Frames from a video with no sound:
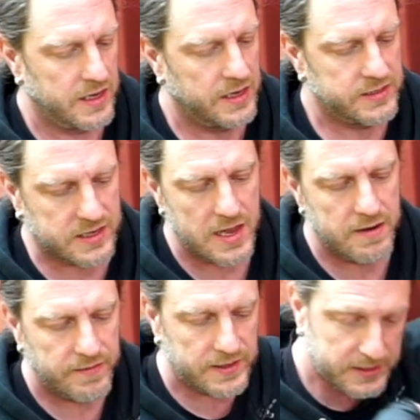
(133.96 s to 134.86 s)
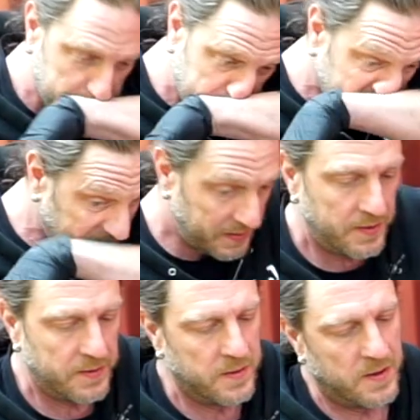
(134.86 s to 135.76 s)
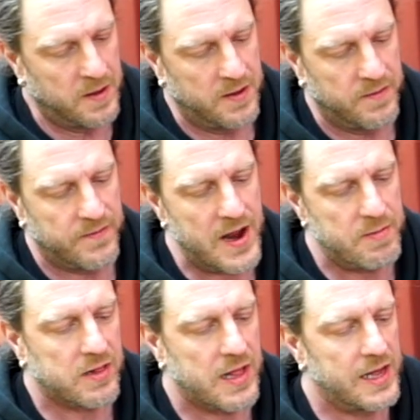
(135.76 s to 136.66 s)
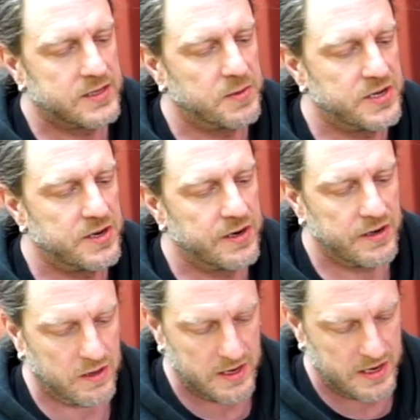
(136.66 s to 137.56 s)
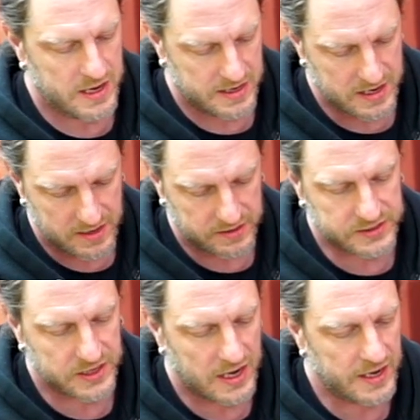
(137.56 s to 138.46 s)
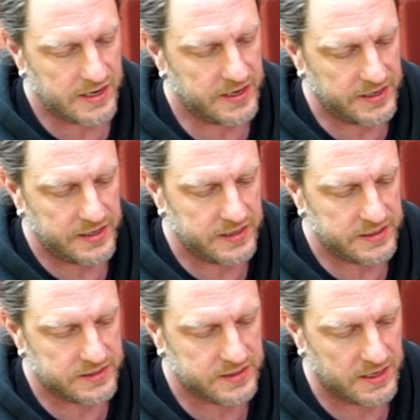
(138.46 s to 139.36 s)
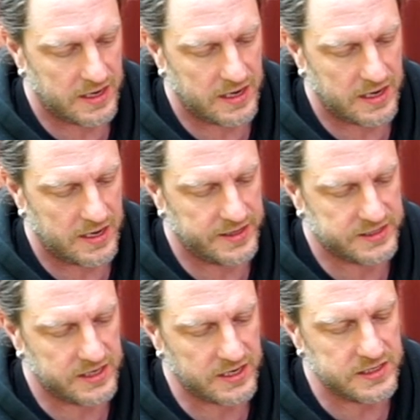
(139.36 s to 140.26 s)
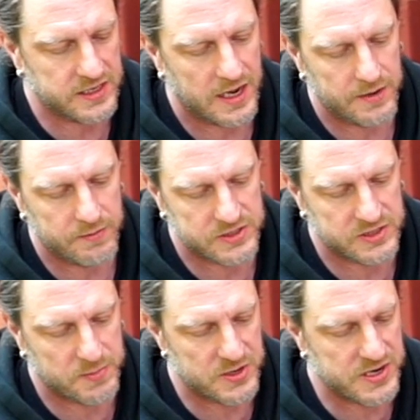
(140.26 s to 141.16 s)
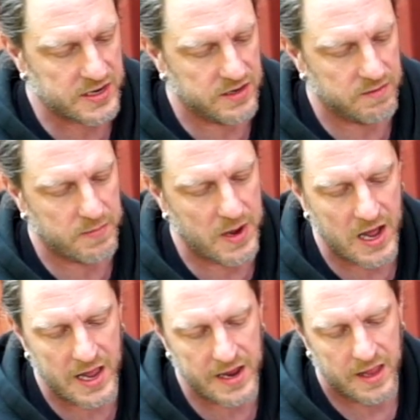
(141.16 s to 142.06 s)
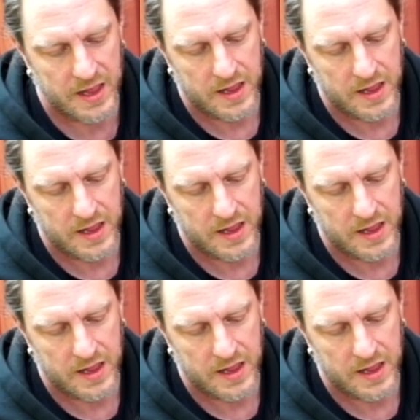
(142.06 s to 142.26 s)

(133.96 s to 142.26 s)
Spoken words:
is kind of this fiberglass material, and the other side is the sticky side, which is protected by